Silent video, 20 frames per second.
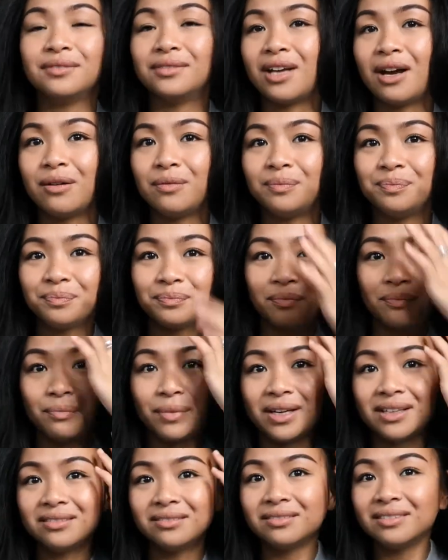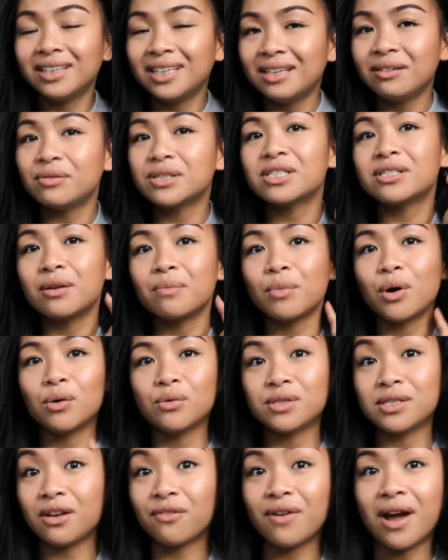No. But he was the
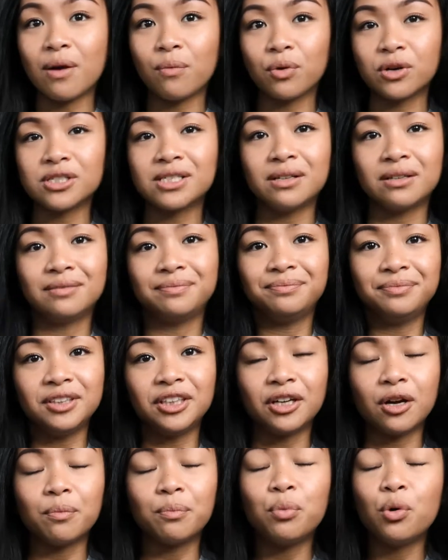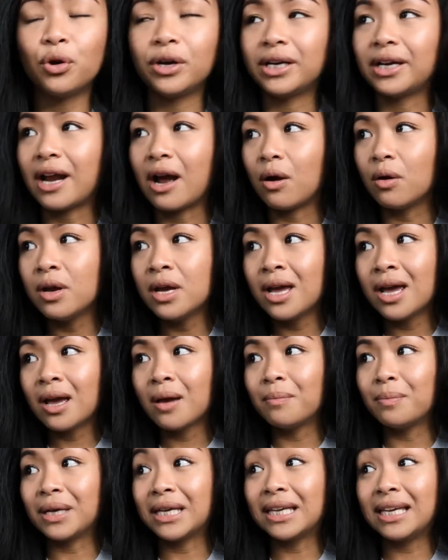most, if I were to, you know, point it out.
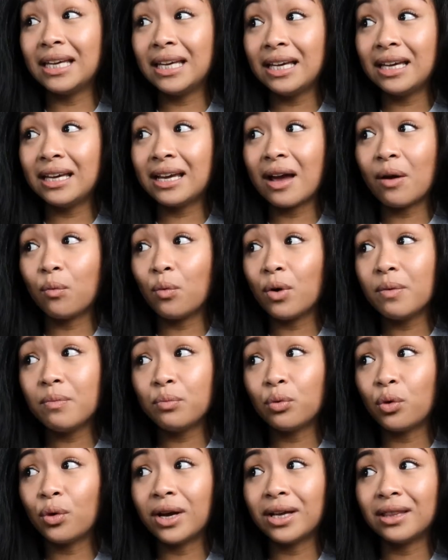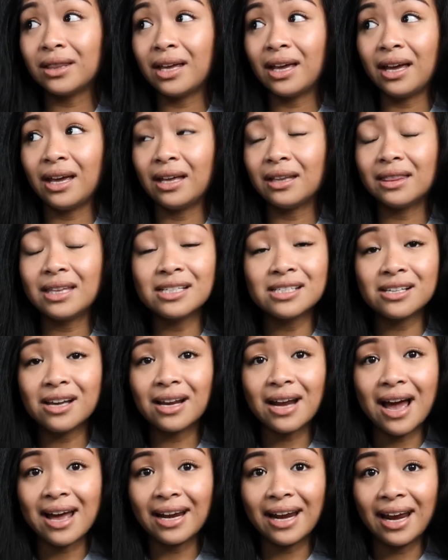But he, at one point, things
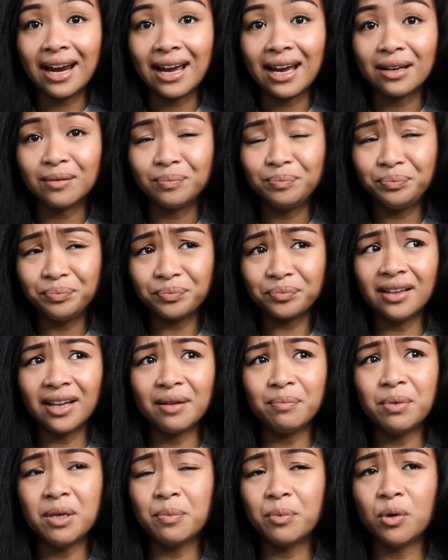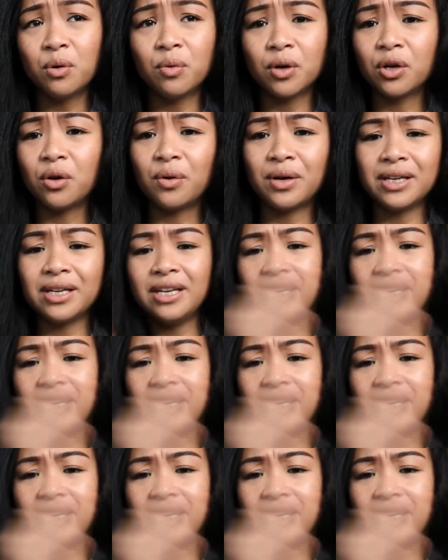got out of hand. Like, people were going